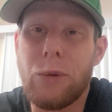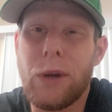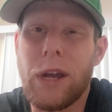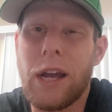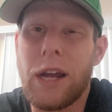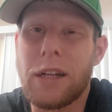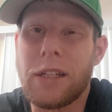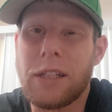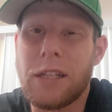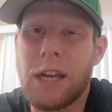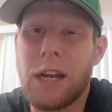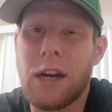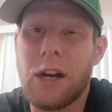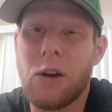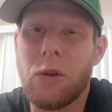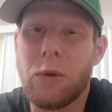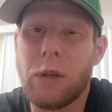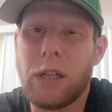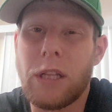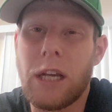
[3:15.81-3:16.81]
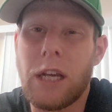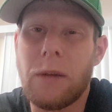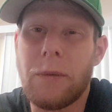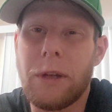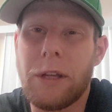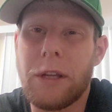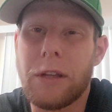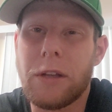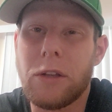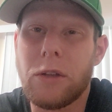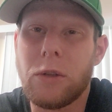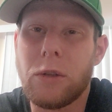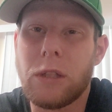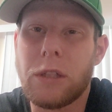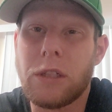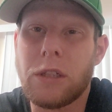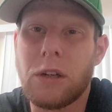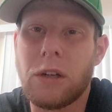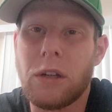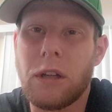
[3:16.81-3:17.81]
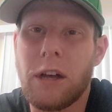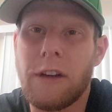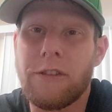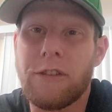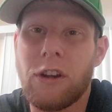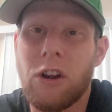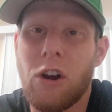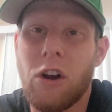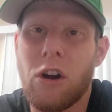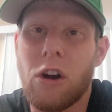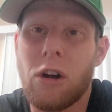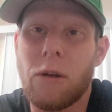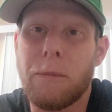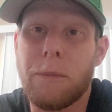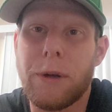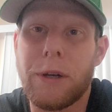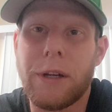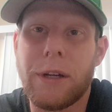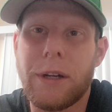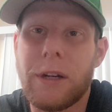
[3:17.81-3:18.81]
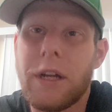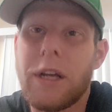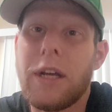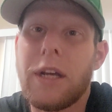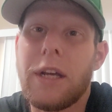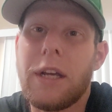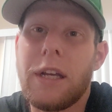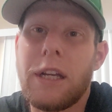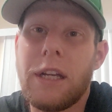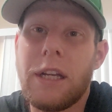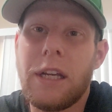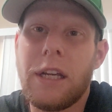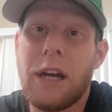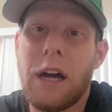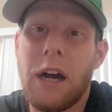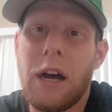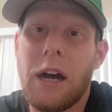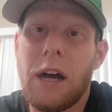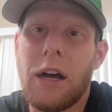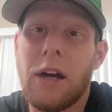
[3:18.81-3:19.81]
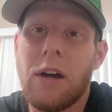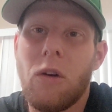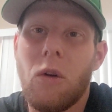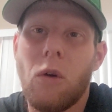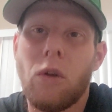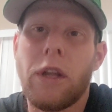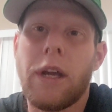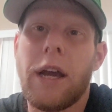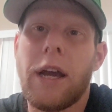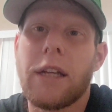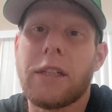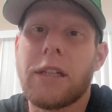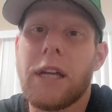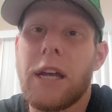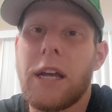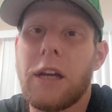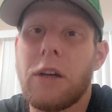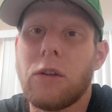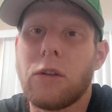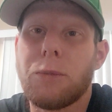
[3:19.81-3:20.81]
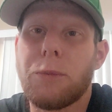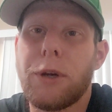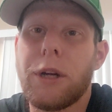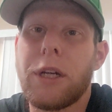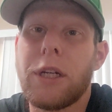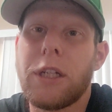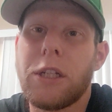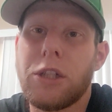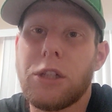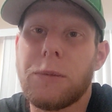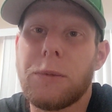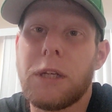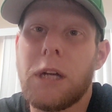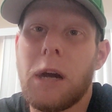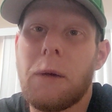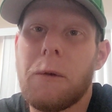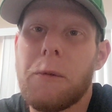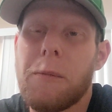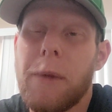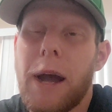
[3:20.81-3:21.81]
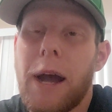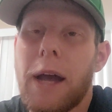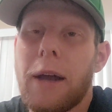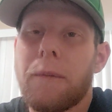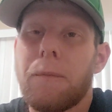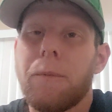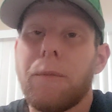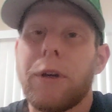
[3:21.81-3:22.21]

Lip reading: We had a scare with Damian Lewis, our left guard, but he only has an ankle sprain. He should be coming back.